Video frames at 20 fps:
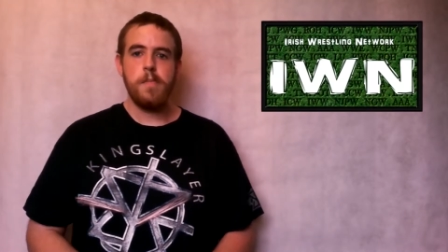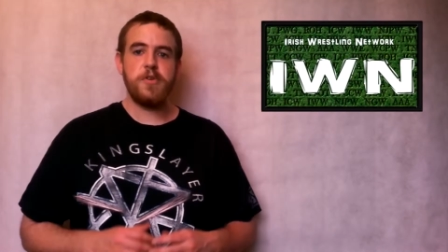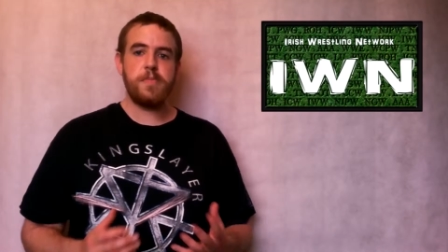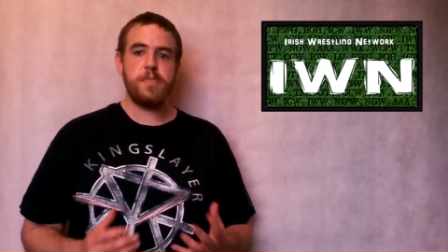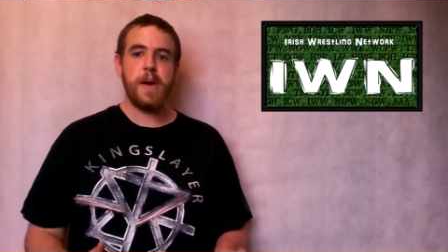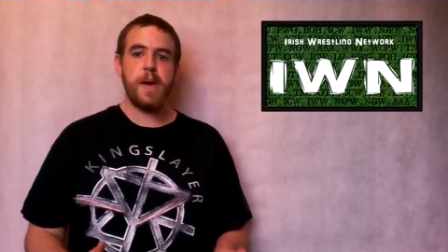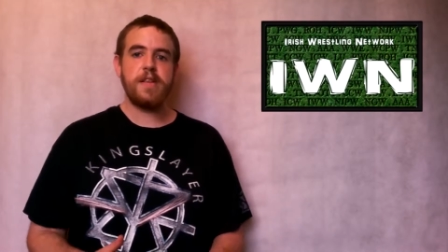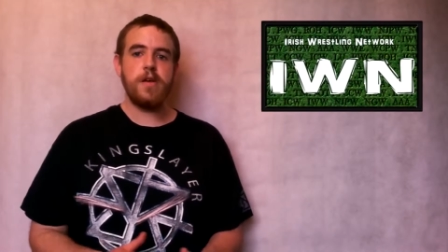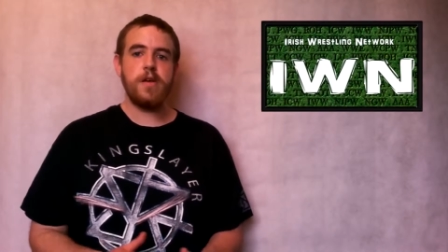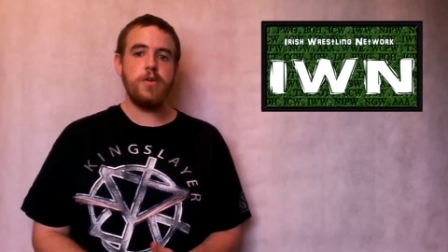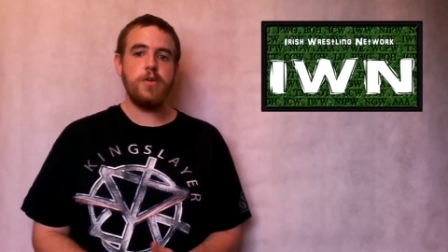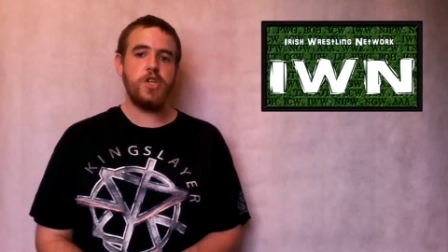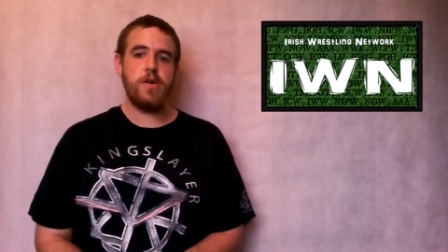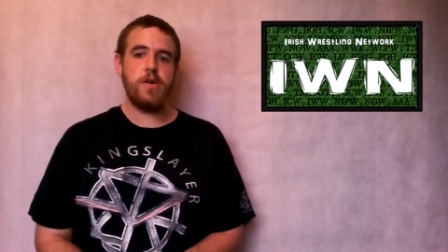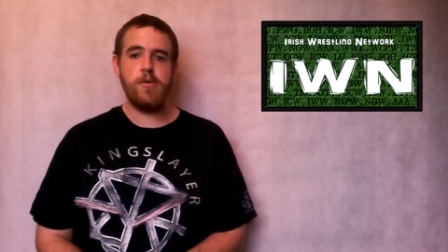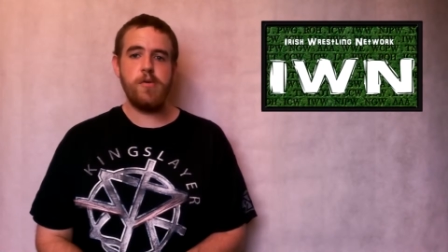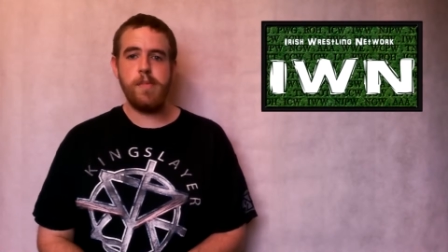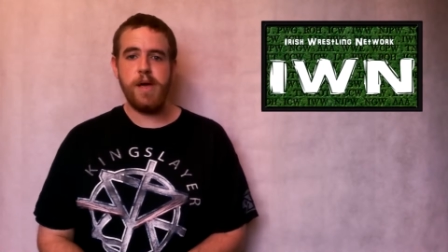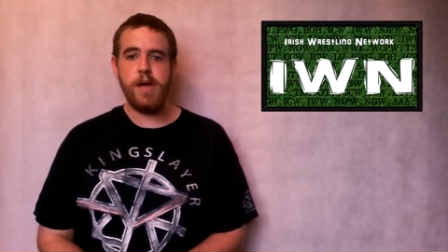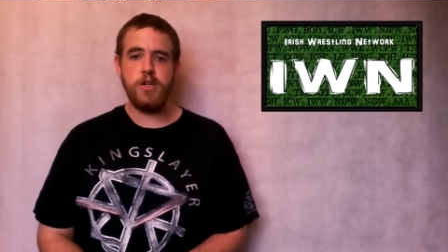SmackDown
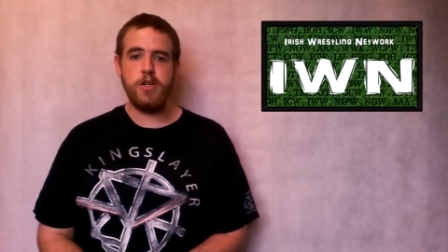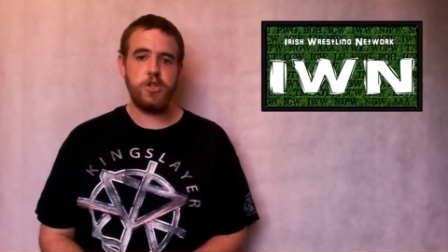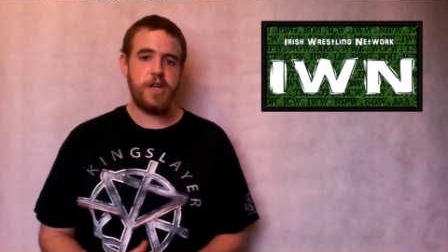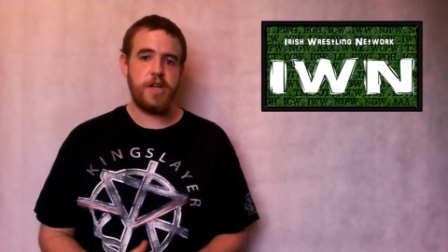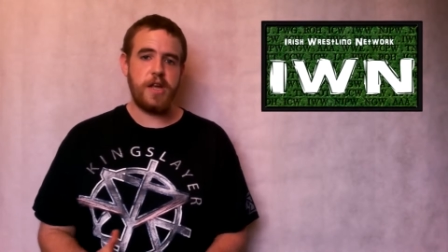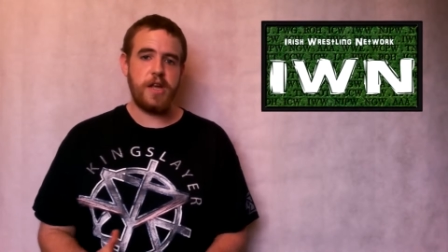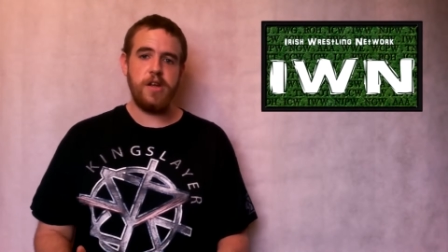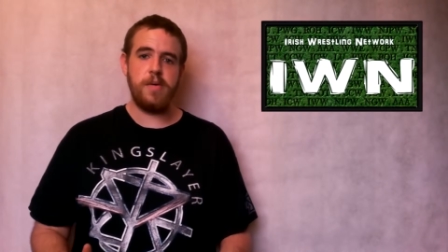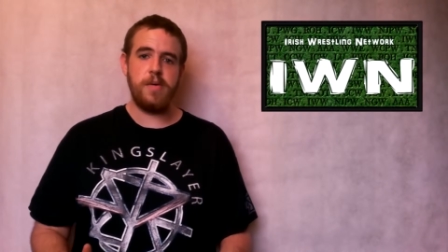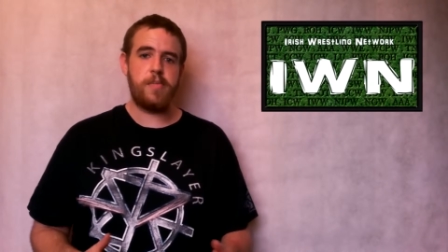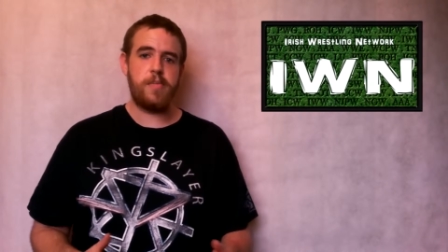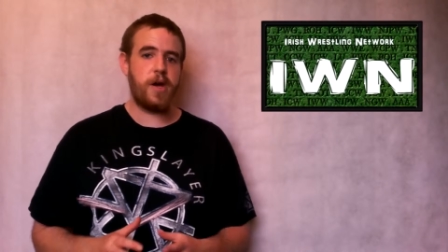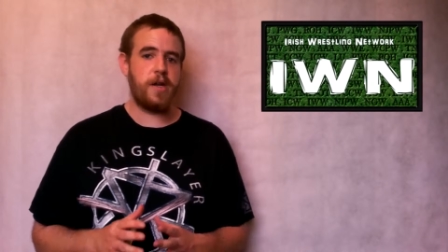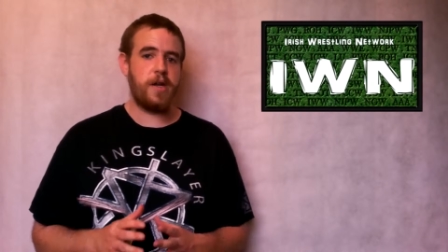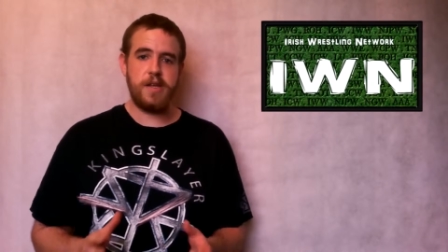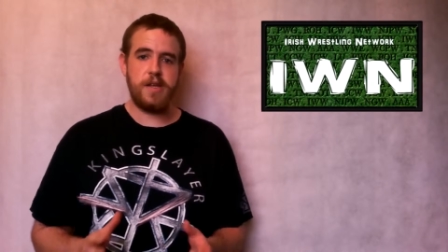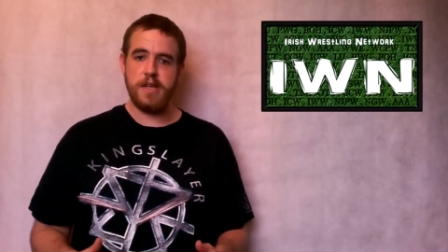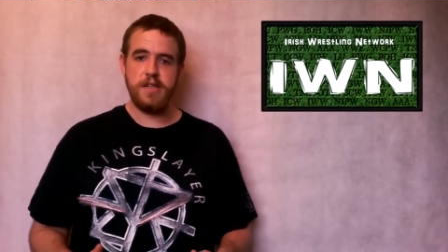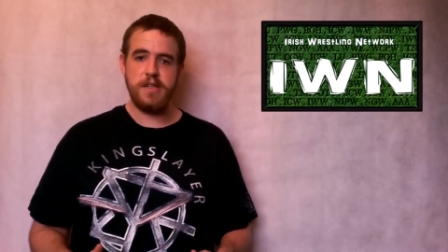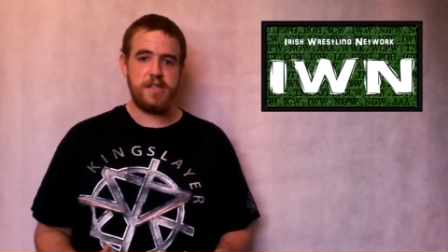General Manager Daniel Bryan
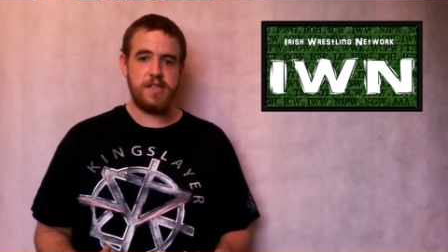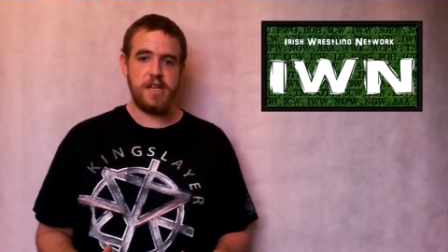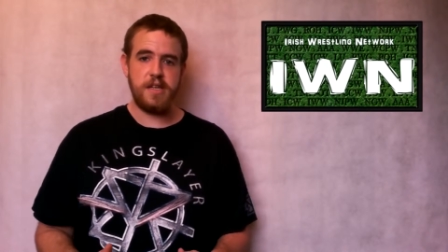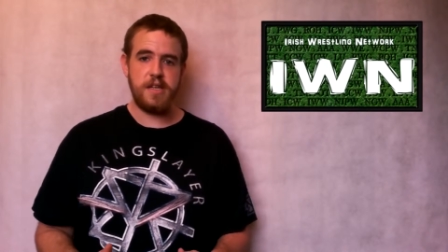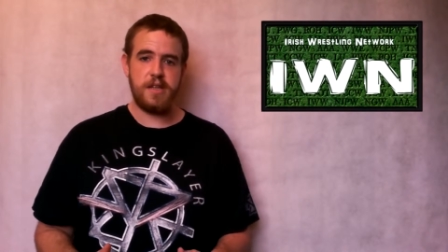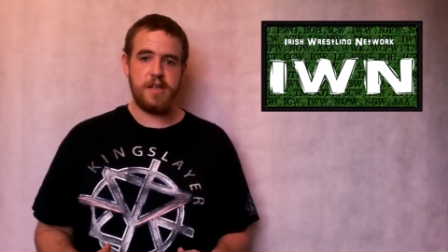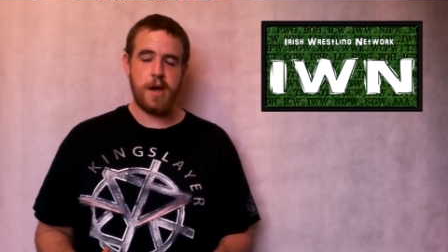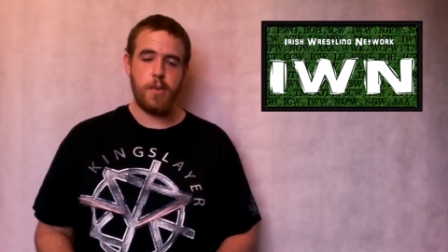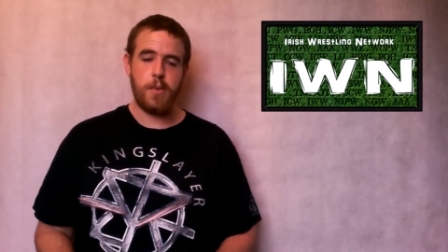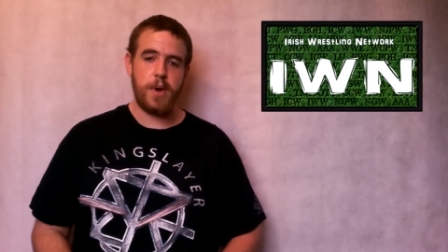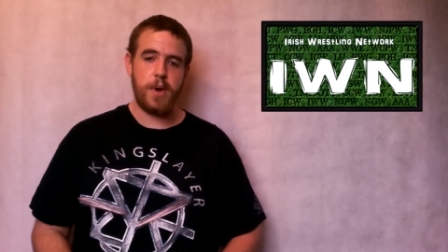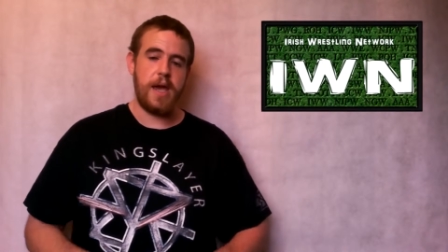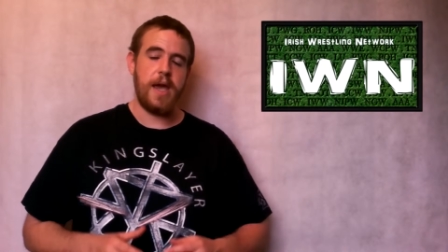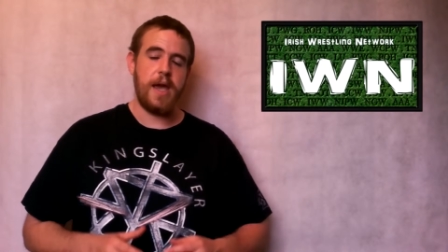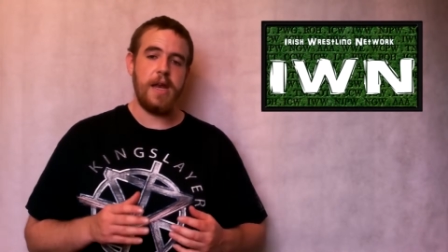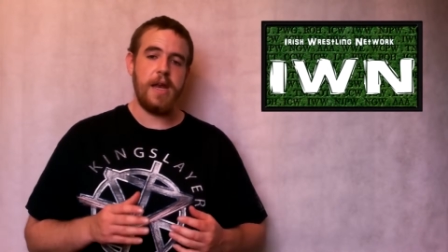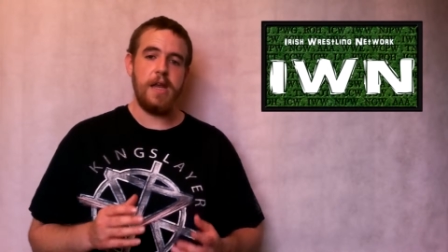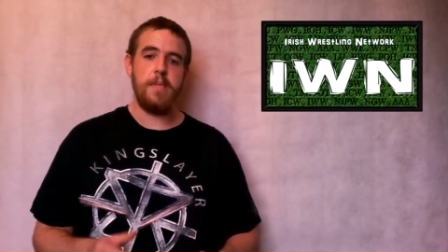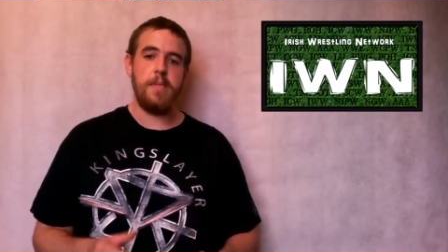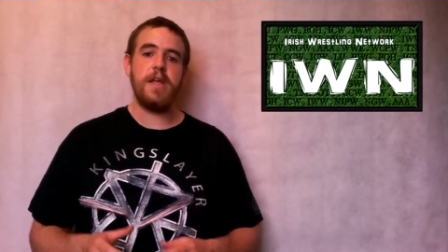didn't see it that way
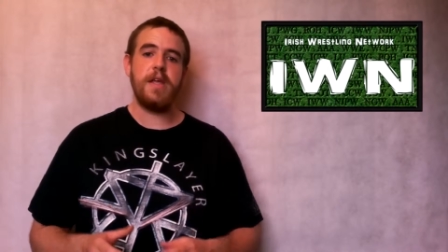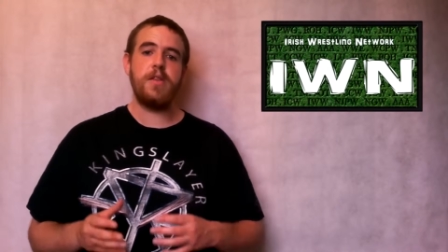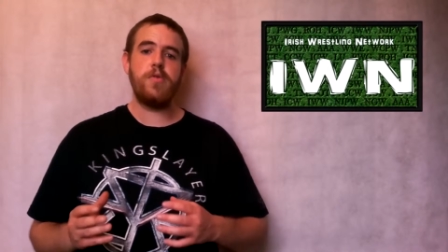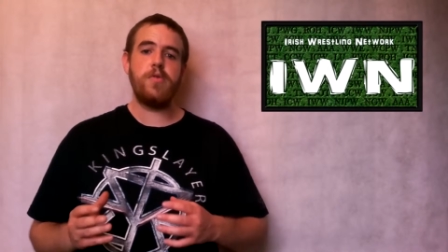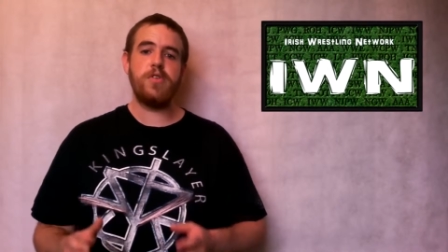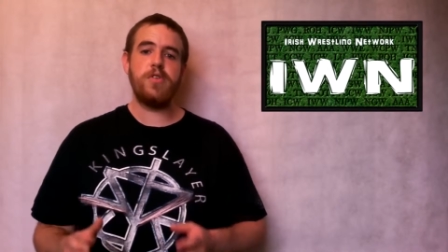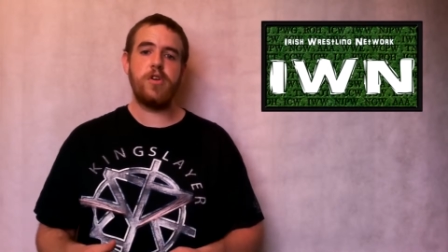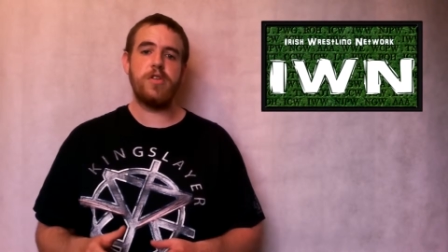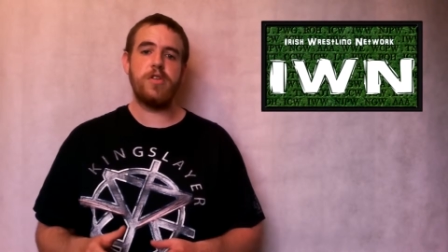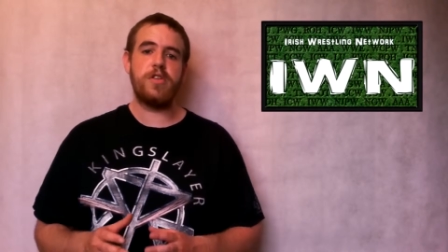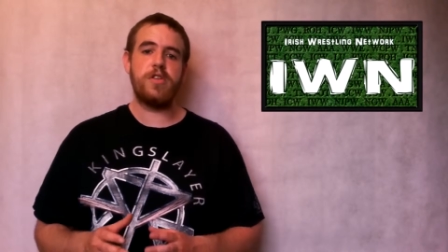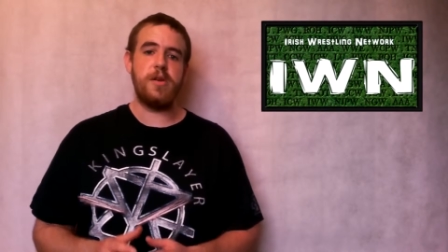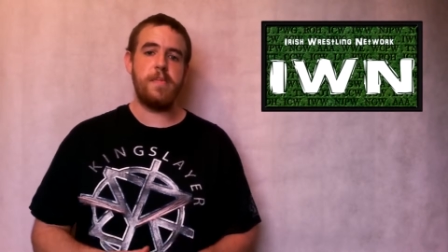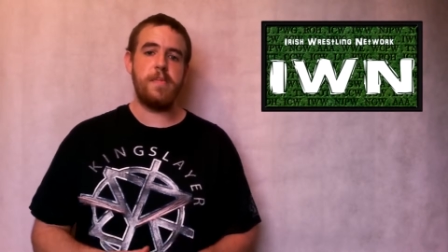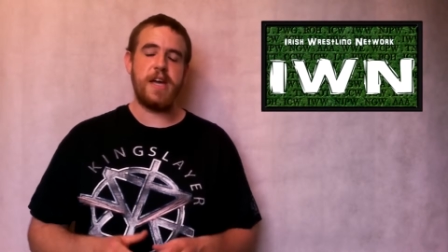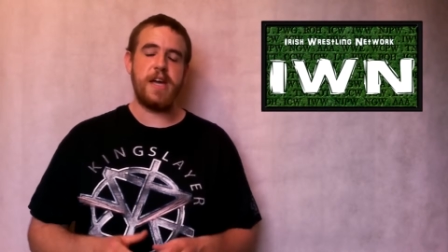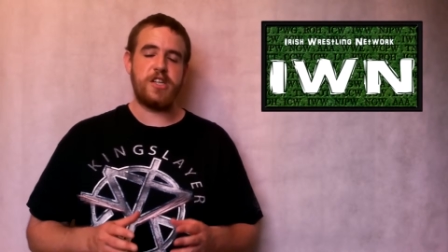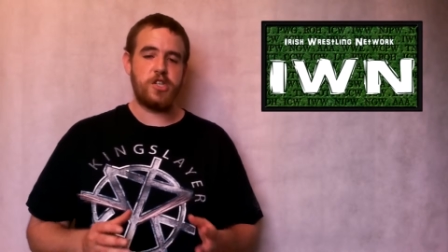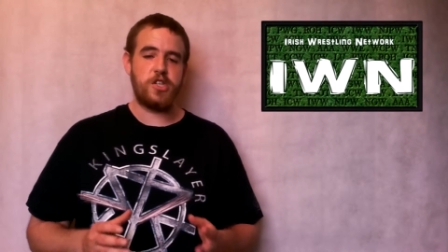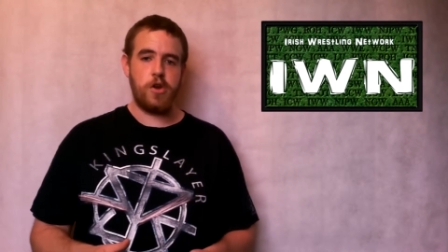and he made the results of the
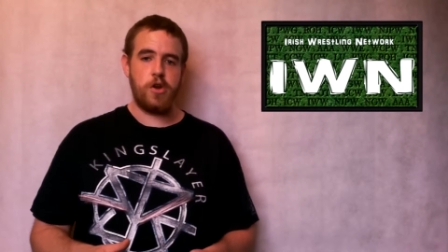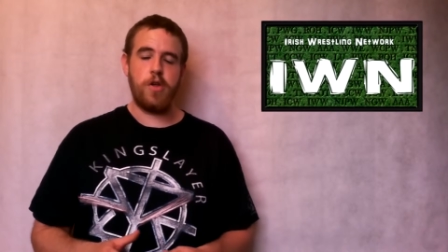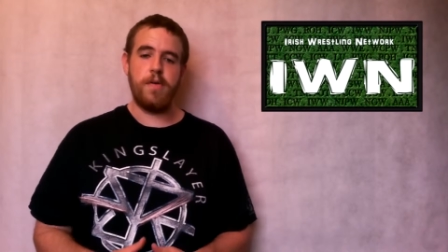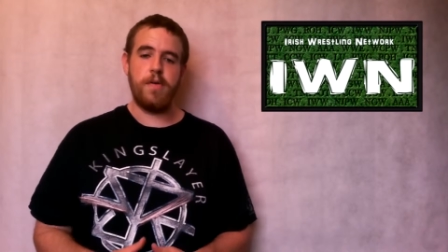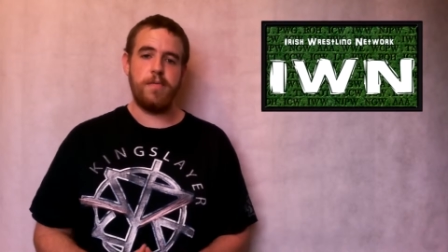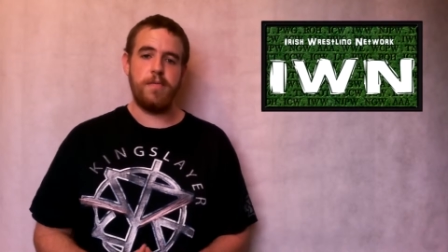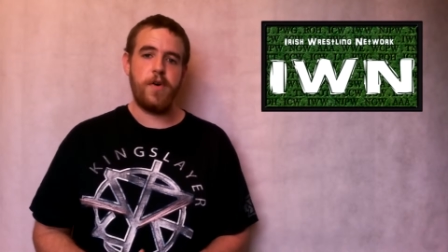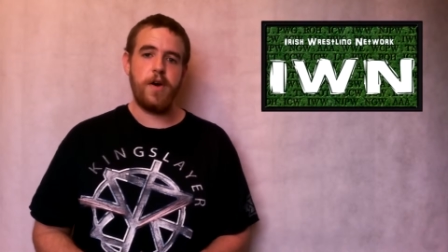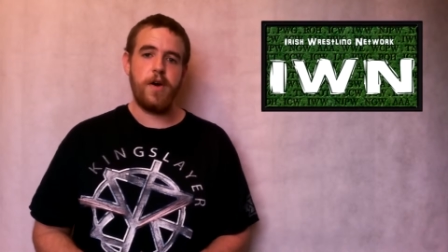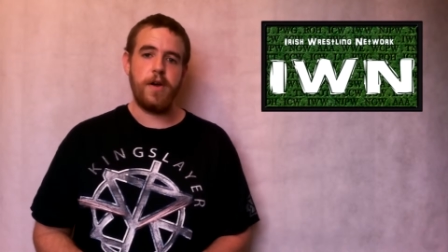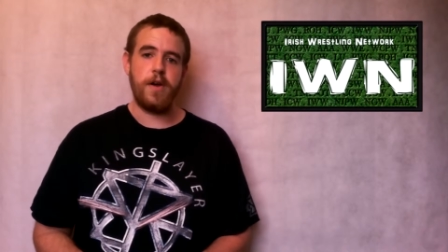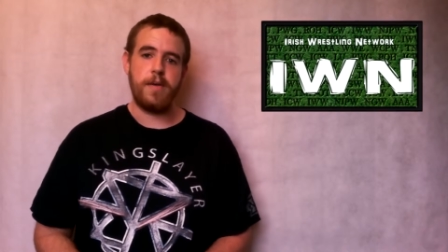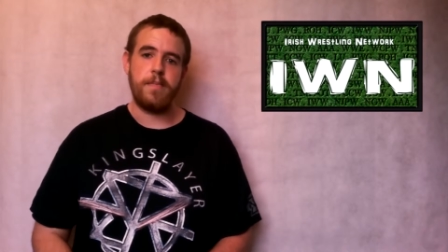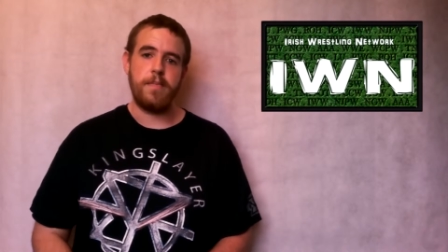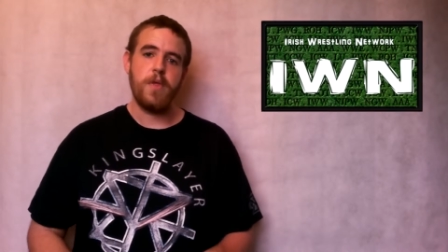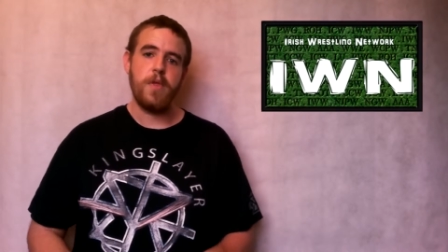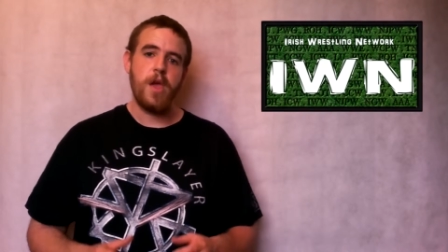match null and void.